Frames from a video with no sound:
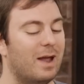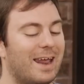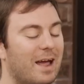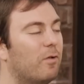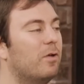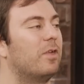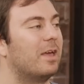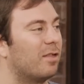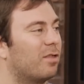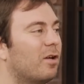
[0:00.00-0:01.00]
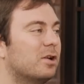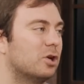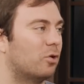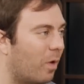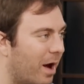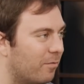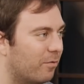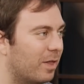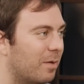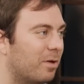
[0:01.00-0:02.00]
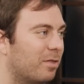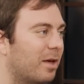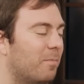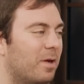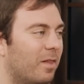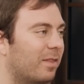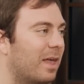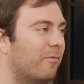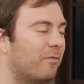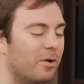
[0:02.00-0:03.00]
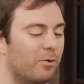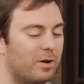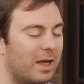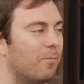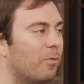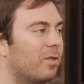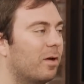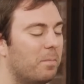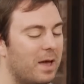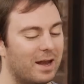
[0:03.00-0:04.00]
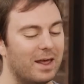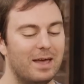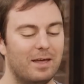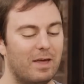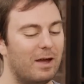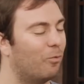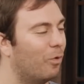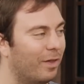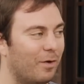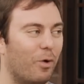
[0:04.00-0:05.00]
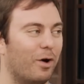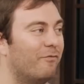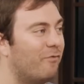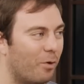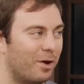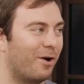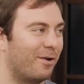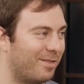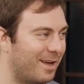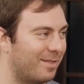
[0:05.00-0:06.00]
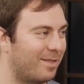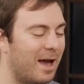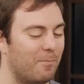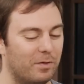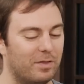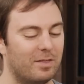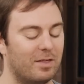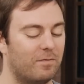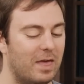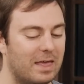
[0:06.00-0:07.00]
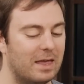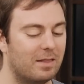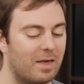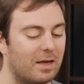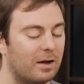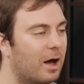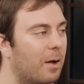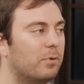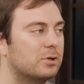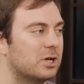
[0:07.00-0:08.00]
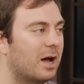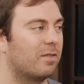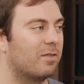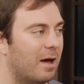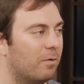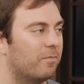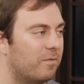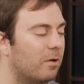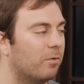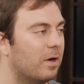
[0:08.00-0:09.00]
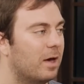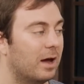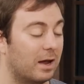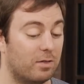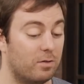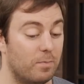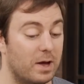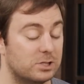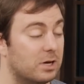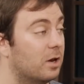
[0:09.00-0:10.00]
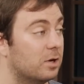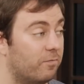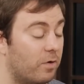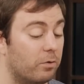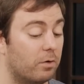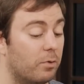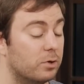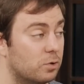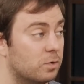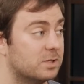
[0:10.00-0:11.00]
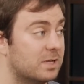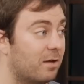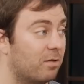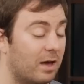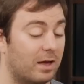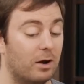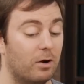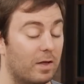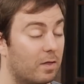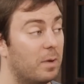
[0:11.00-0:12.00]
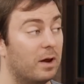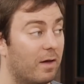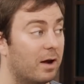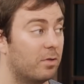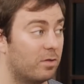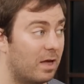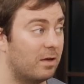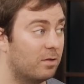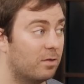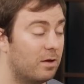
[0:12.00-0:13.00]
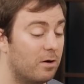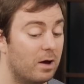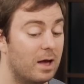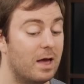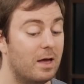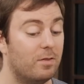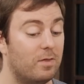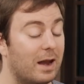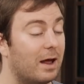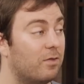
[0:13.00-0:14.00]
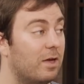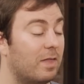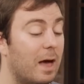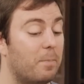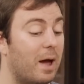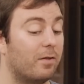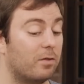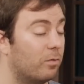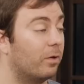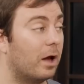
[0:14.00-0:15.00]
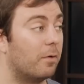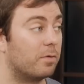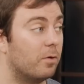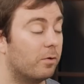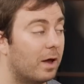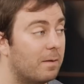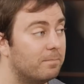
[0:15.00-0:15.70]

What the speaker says: everything is such a grind for them, because it can be like that for Notre Dame, where it's like, man, they really work 4 yards at a time with this. If they can take a couple shots downfield against, you mentioned it, a vulnerable Georgia Tech secondary that's made a lot of mistakes this year, then I think that balance really helps Notre Dame.